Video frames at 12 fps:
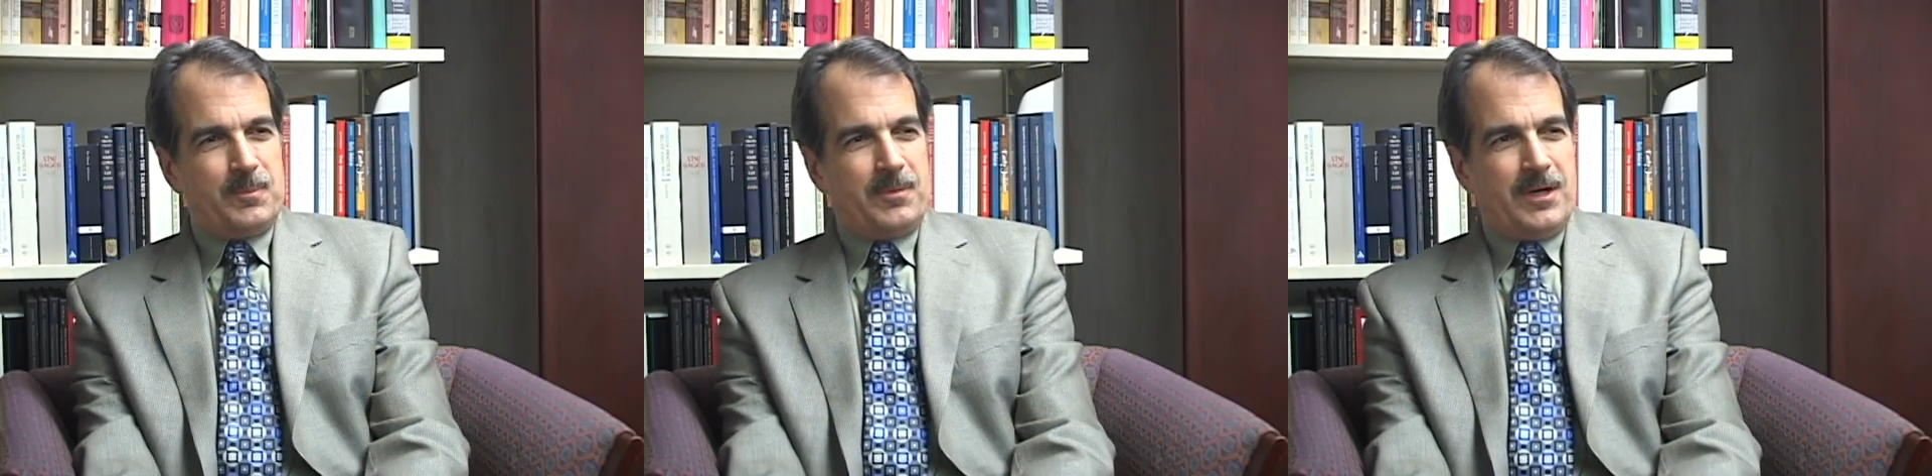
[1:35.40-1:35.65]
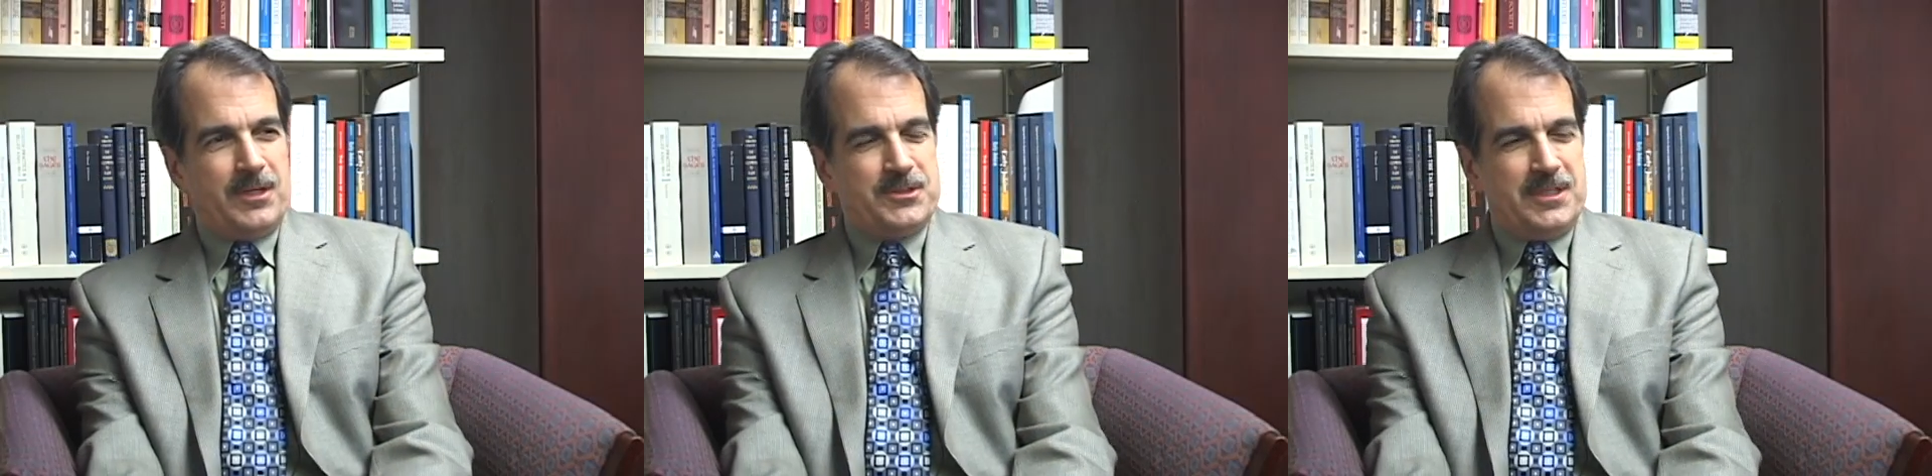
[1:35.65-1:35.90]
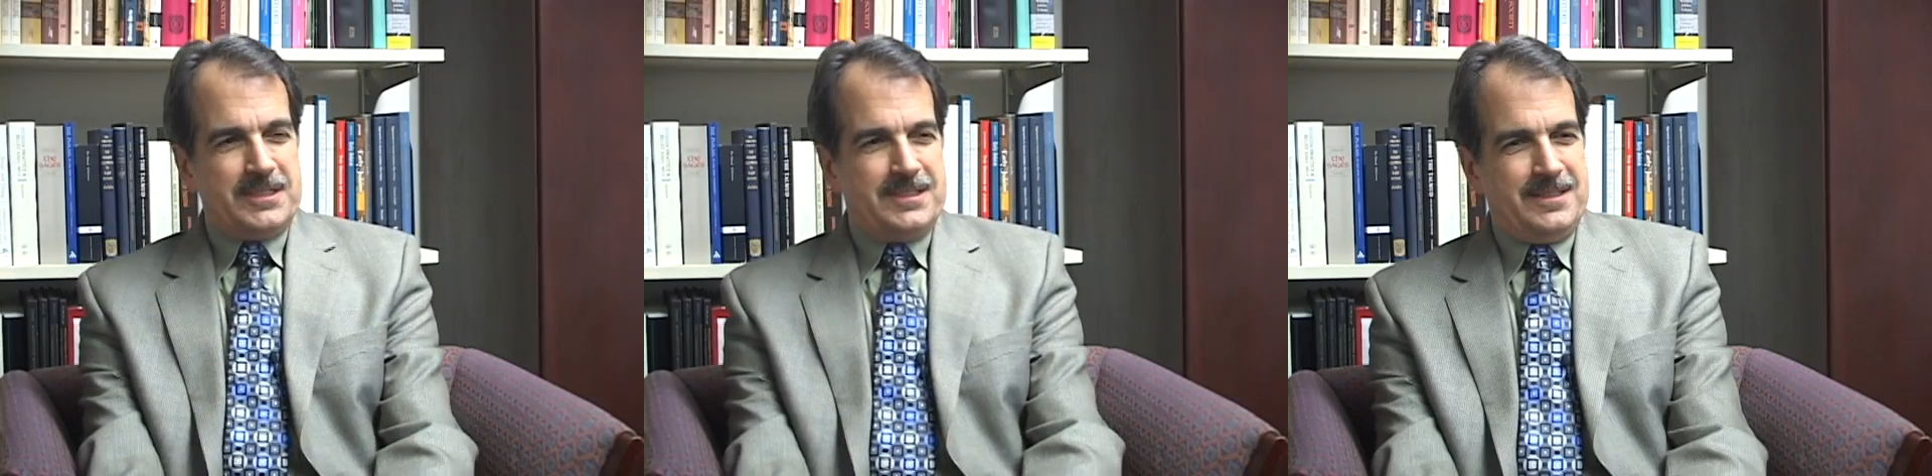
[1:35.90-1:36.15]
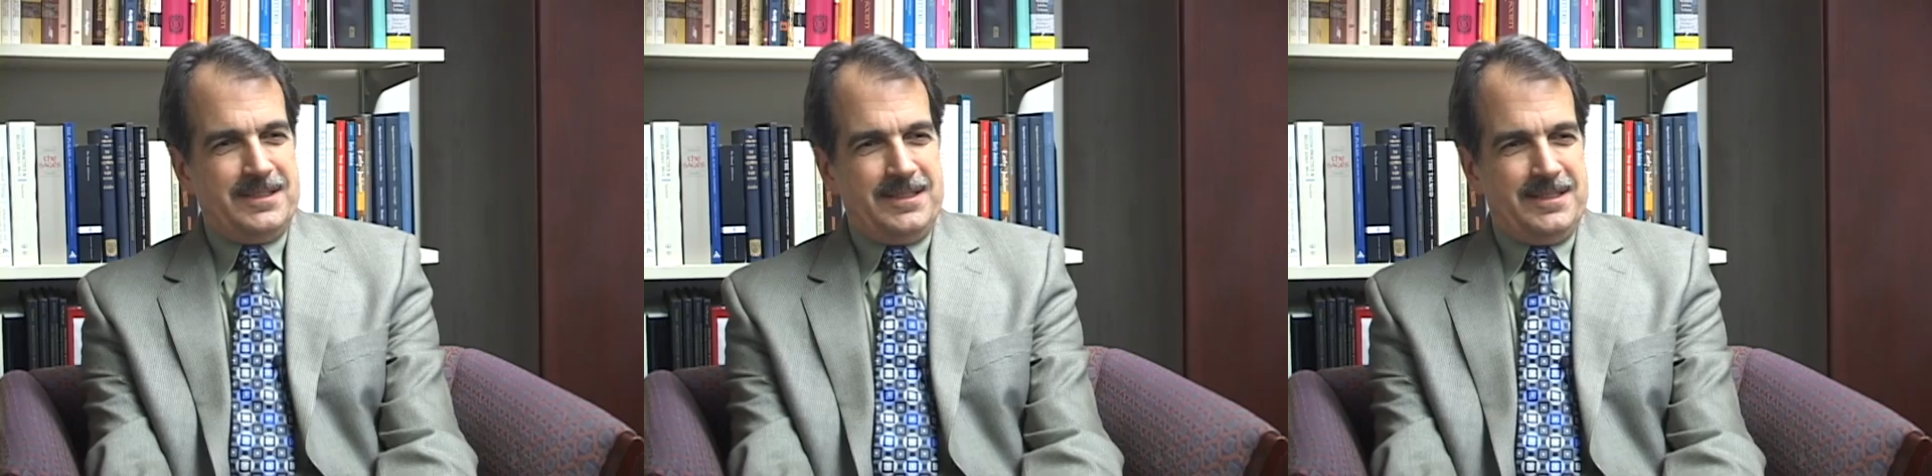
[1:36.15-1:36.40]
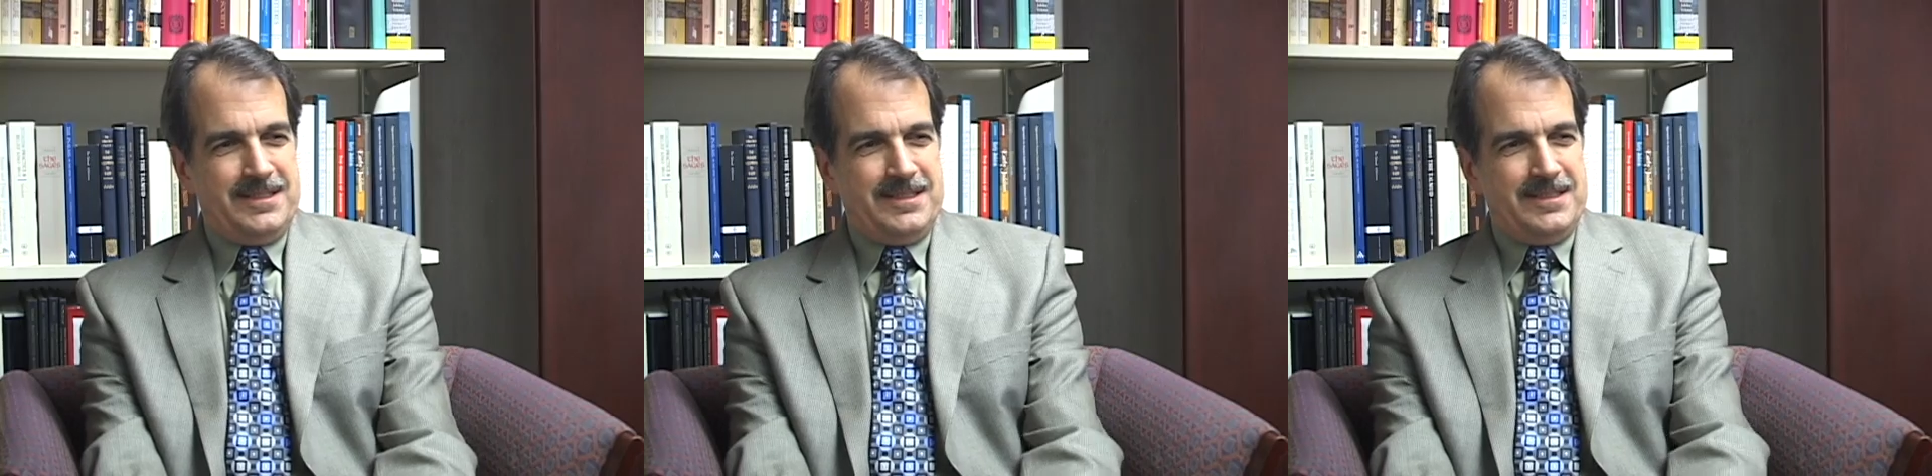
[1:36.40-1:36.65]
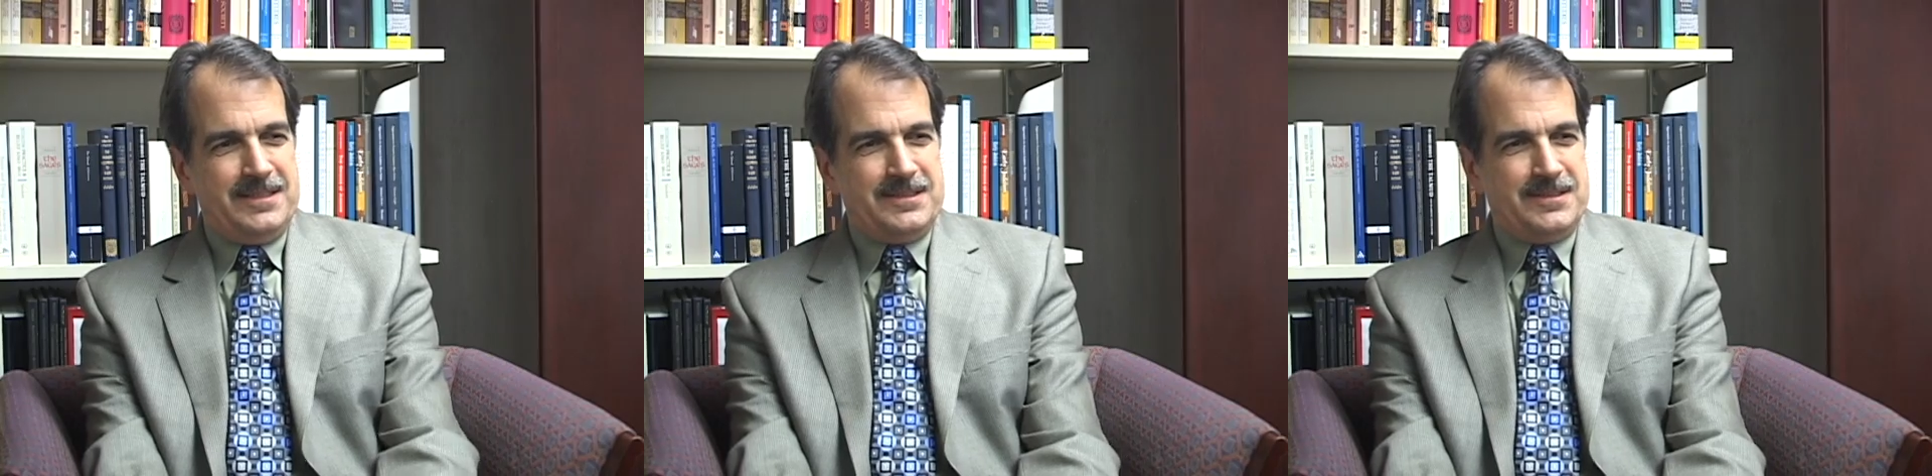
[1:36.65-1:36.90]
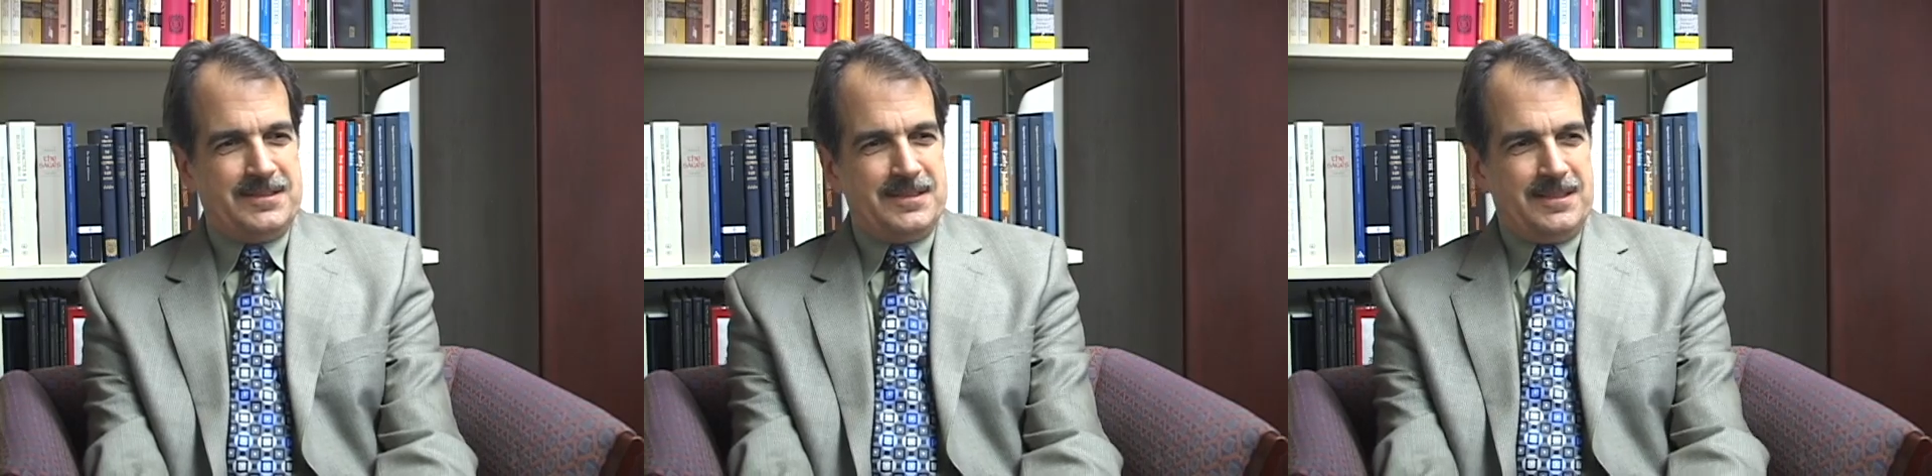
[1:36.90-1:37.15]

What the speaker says: project is